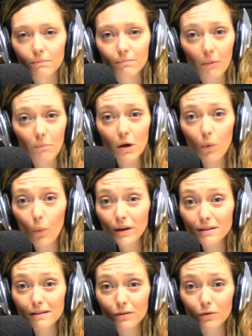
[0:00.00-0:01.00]
Maybe it
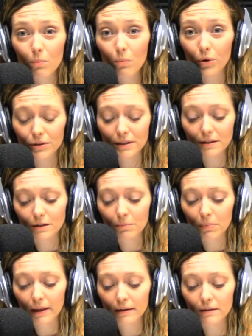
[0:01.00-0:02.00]
was a little more
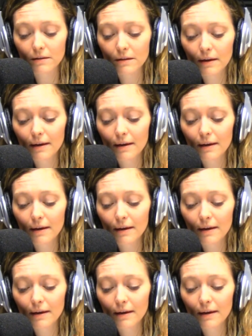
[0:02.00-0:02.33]
disciplined.